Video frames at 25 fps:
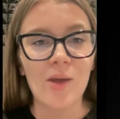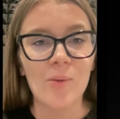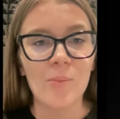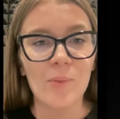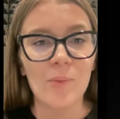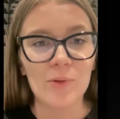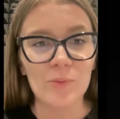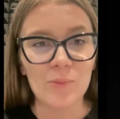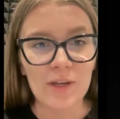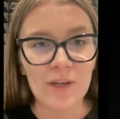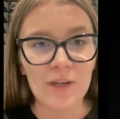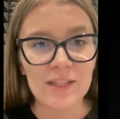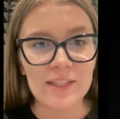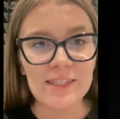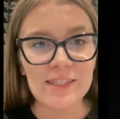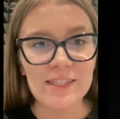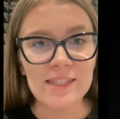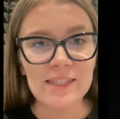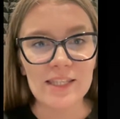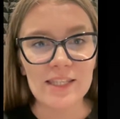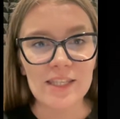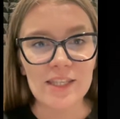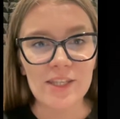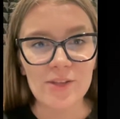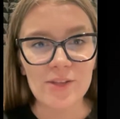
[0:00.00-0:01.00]
But
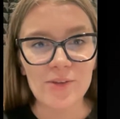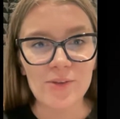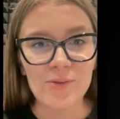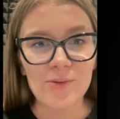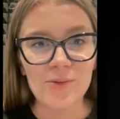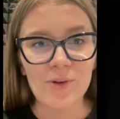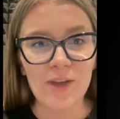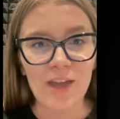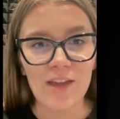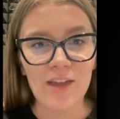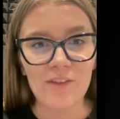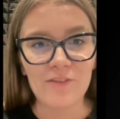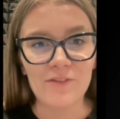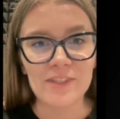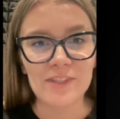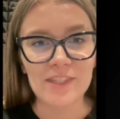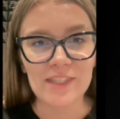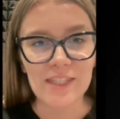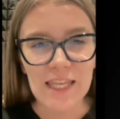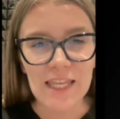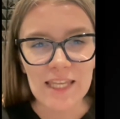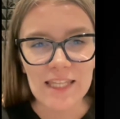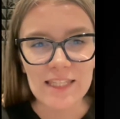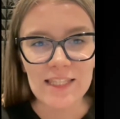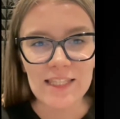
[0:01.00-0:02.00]
once you have
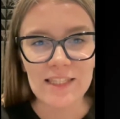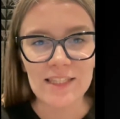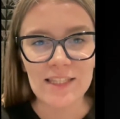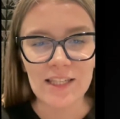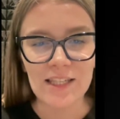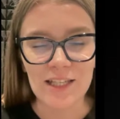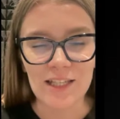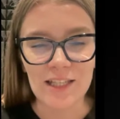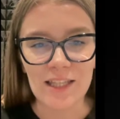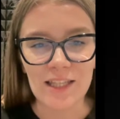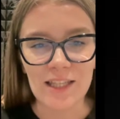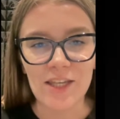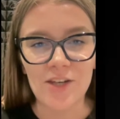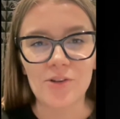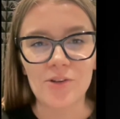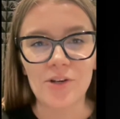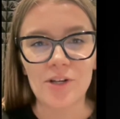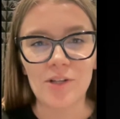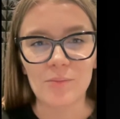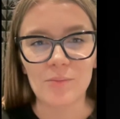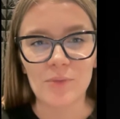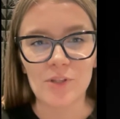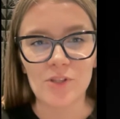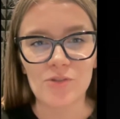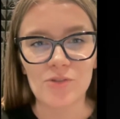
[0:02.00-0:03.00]
stated the clear
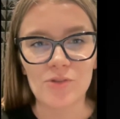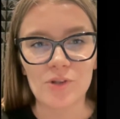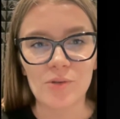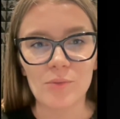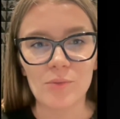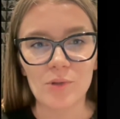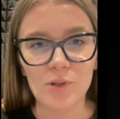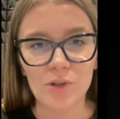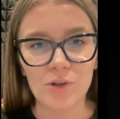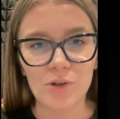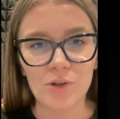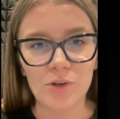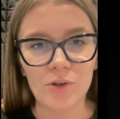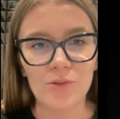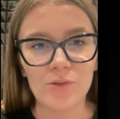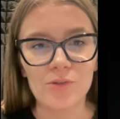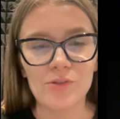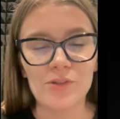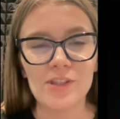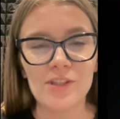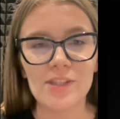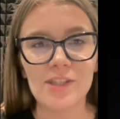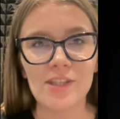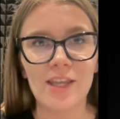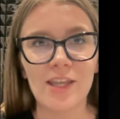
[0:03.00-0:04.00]
and measurable
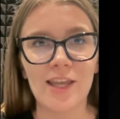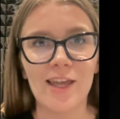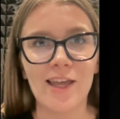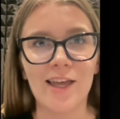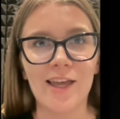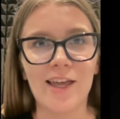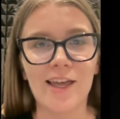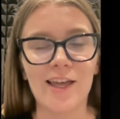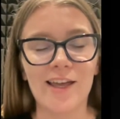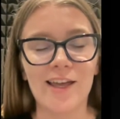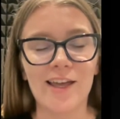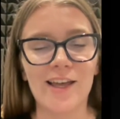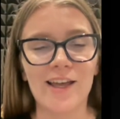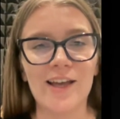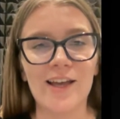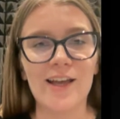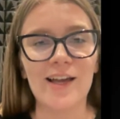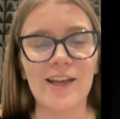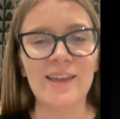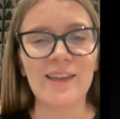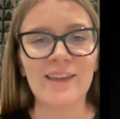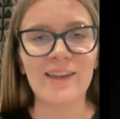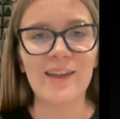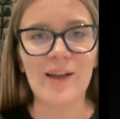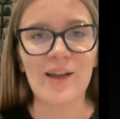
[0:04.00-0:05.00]
goals,
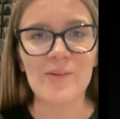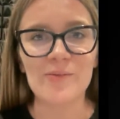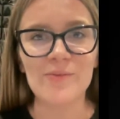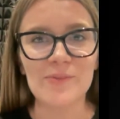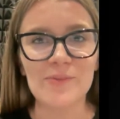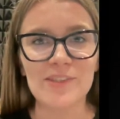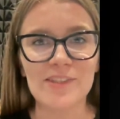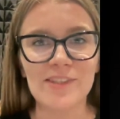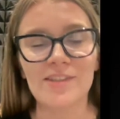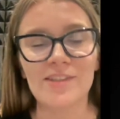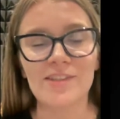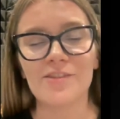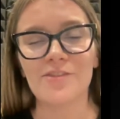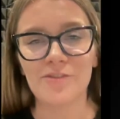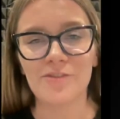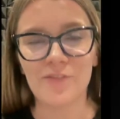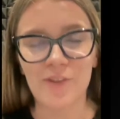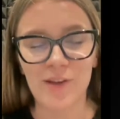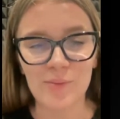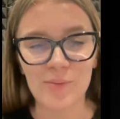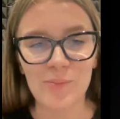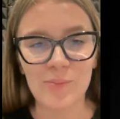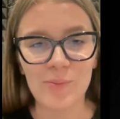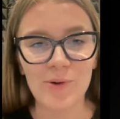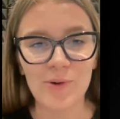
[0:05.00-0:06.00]
comes the
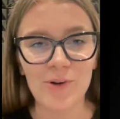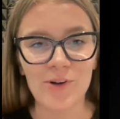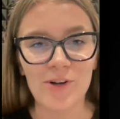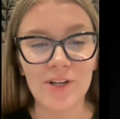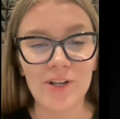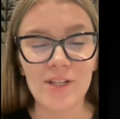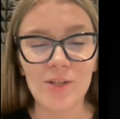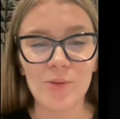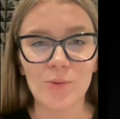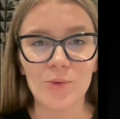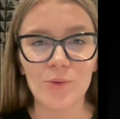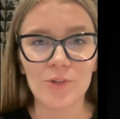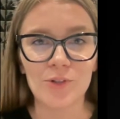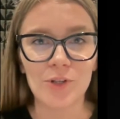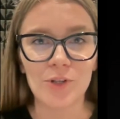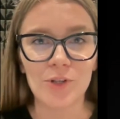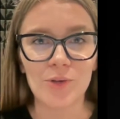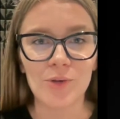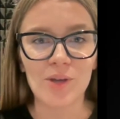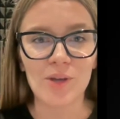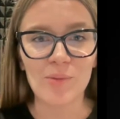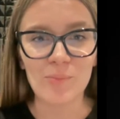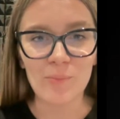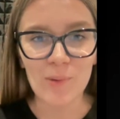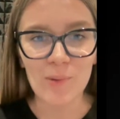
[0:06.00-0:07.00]
fun part where
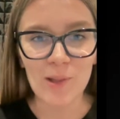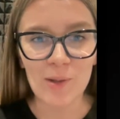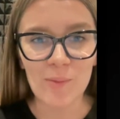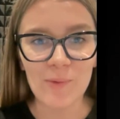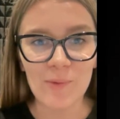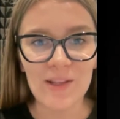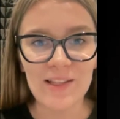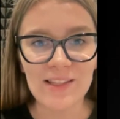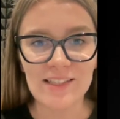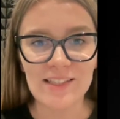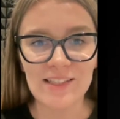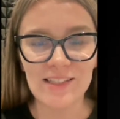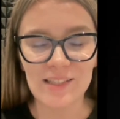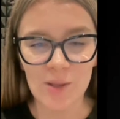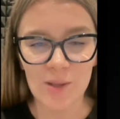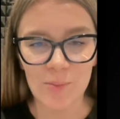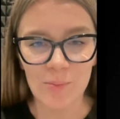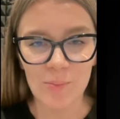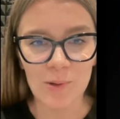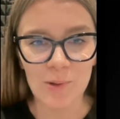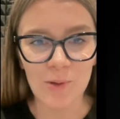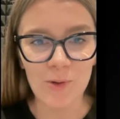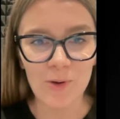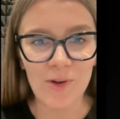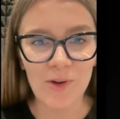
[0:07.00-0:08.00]
you implement,
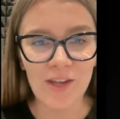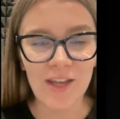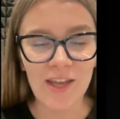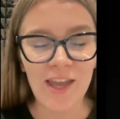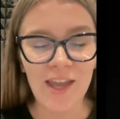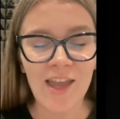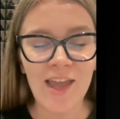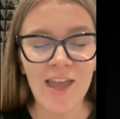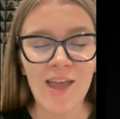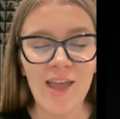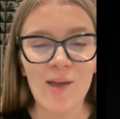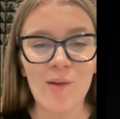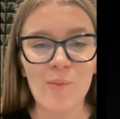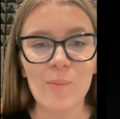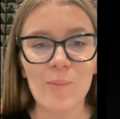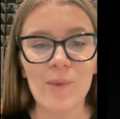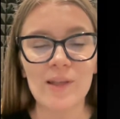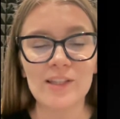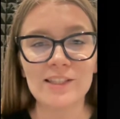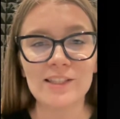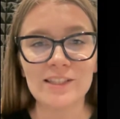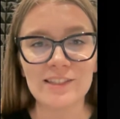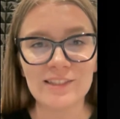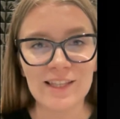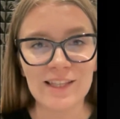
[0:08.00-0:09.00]
deploy,
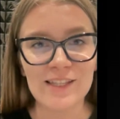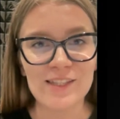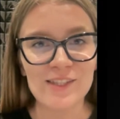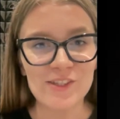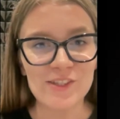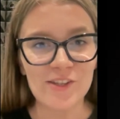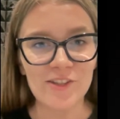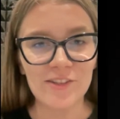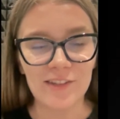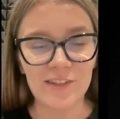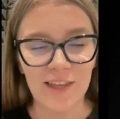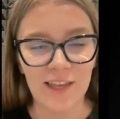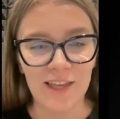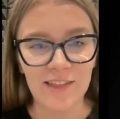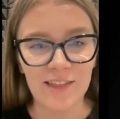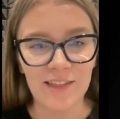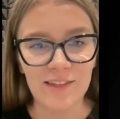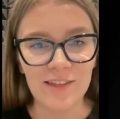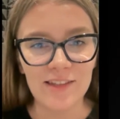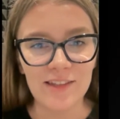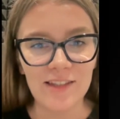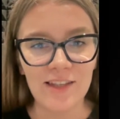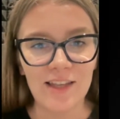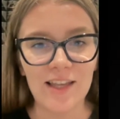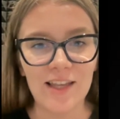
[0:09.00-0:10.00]
but it does not
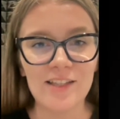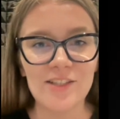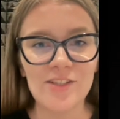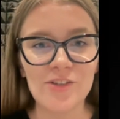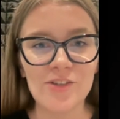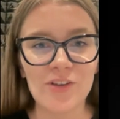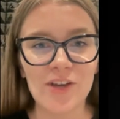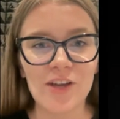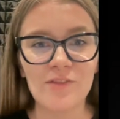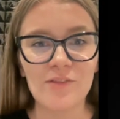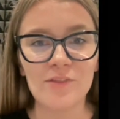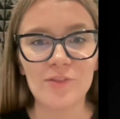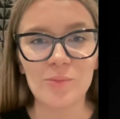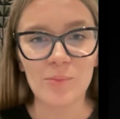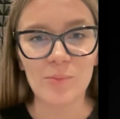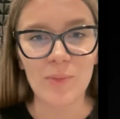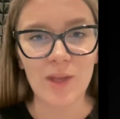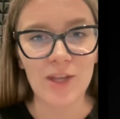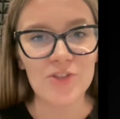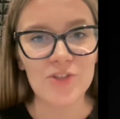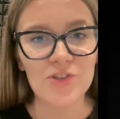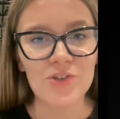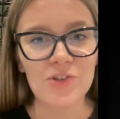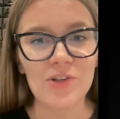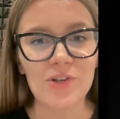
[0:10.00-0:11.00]
end, and you have to
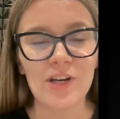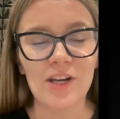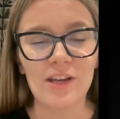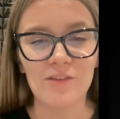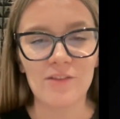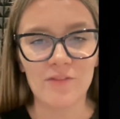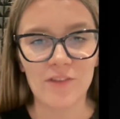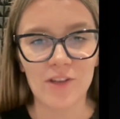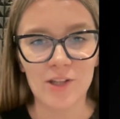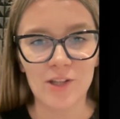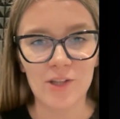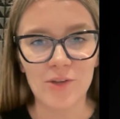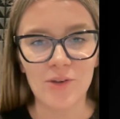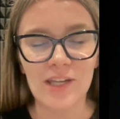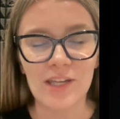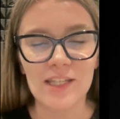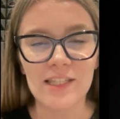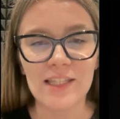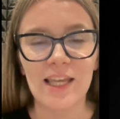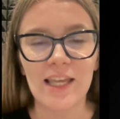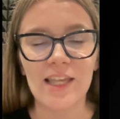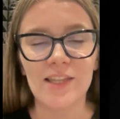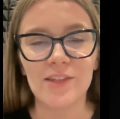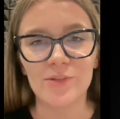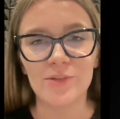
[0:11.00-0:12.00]
measure,
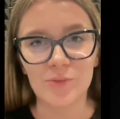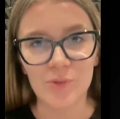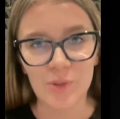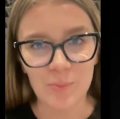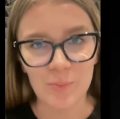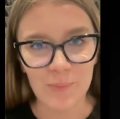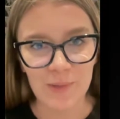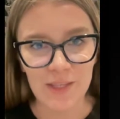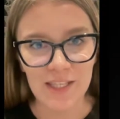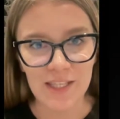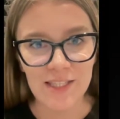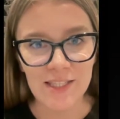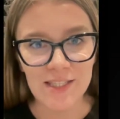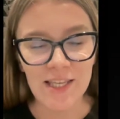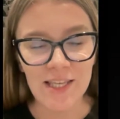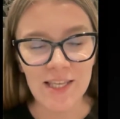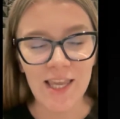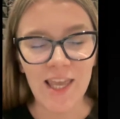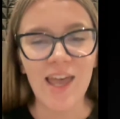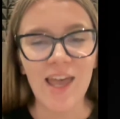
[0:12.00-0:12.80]
evaluate, and repeat.